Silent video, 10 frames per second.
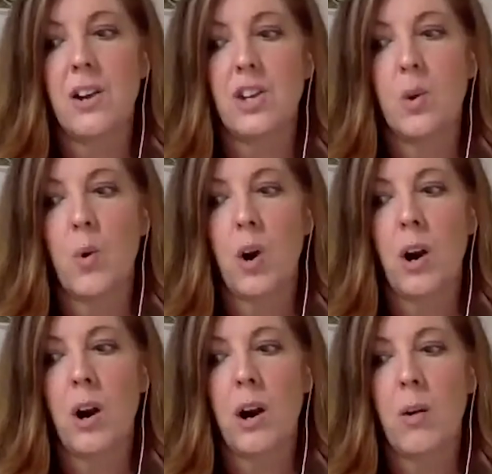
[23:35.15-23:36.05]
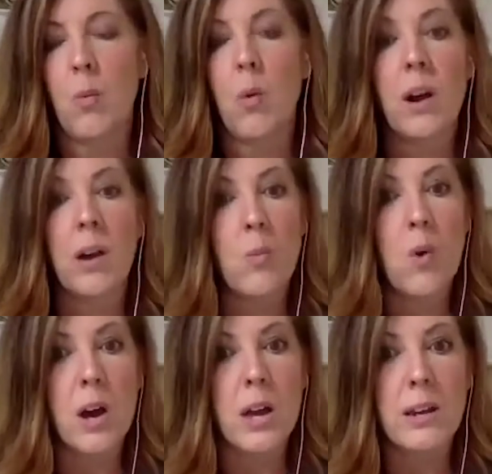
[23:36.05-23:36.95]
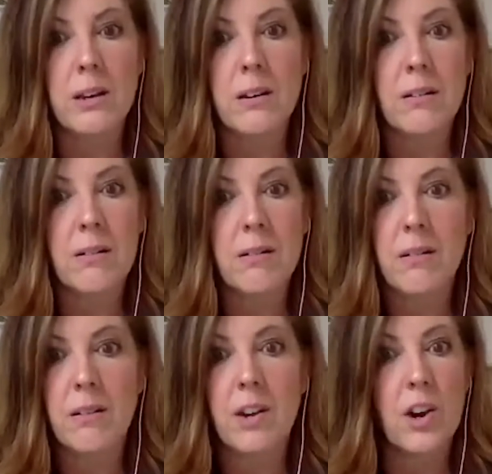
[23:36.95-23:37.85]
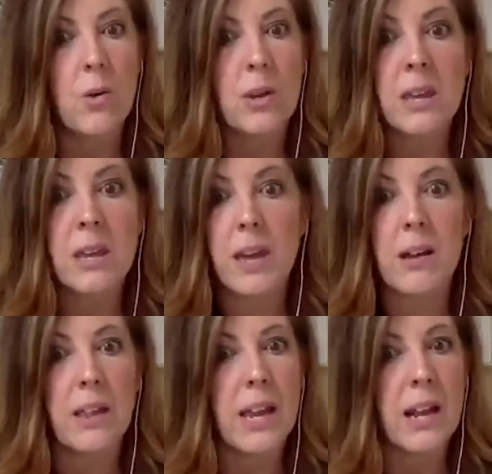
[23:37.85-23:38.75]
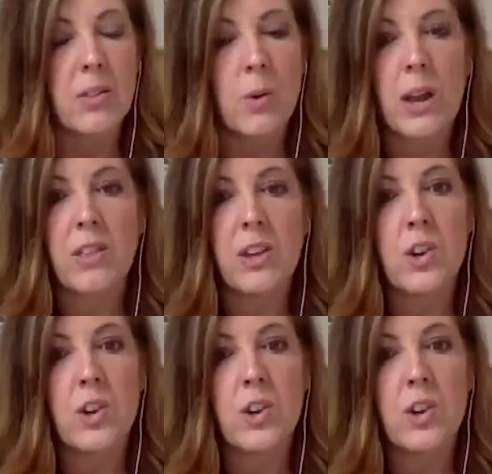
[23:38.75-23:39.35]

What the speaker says: your one-on-one, emailing, the way that